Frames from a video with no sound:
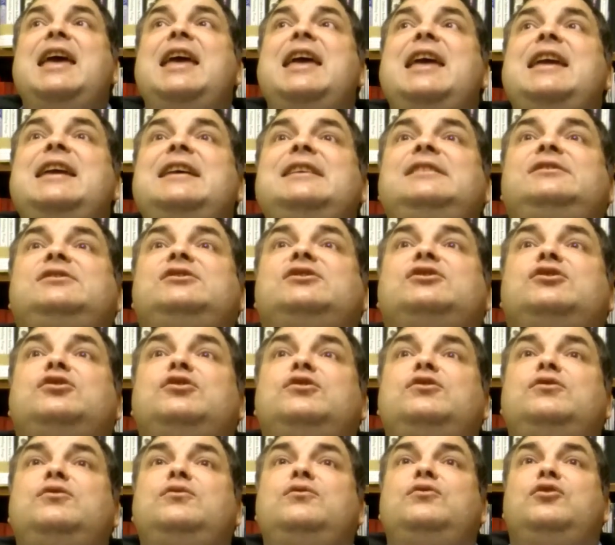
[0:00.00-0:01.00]
is
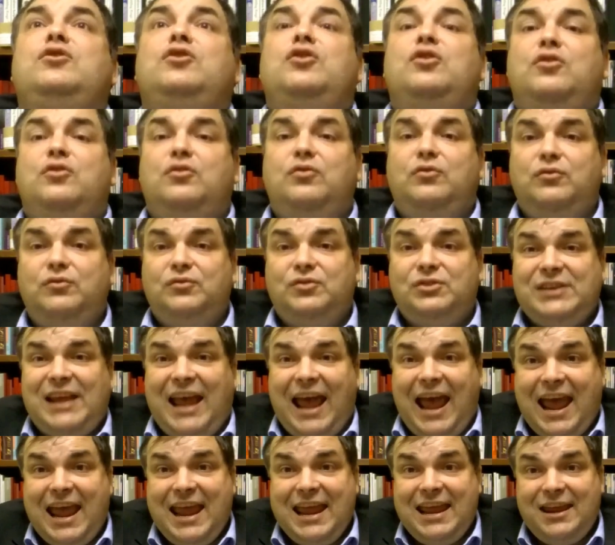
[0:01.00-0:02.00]
to use
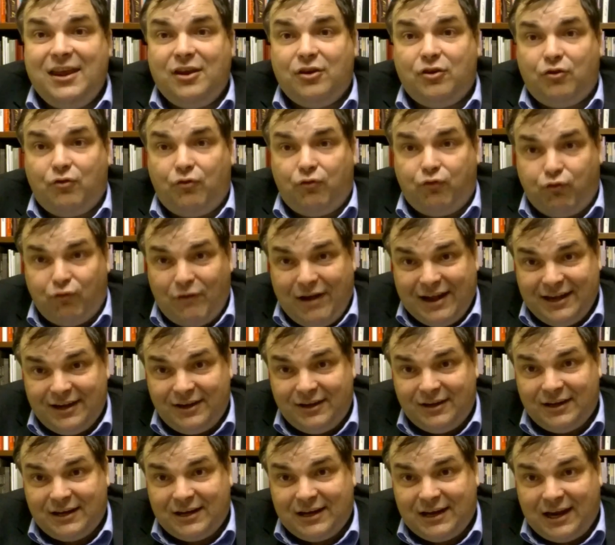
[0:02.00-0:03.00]
a
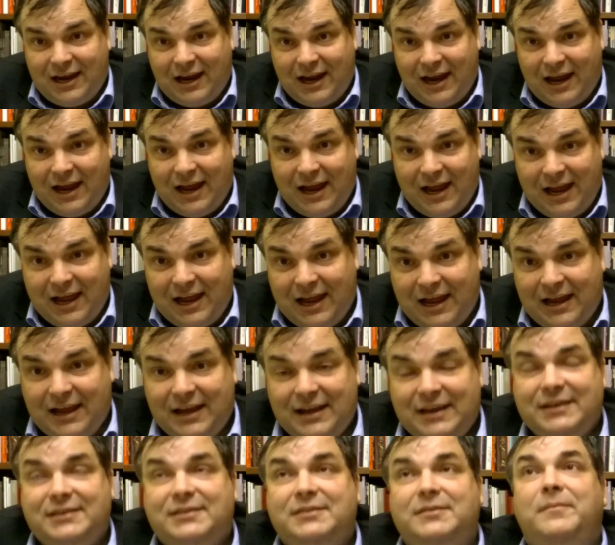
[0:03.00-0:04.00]
credit
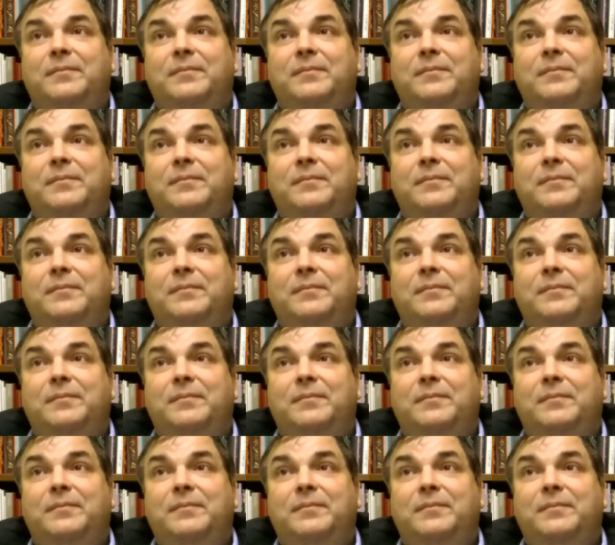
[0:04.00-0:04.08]
card.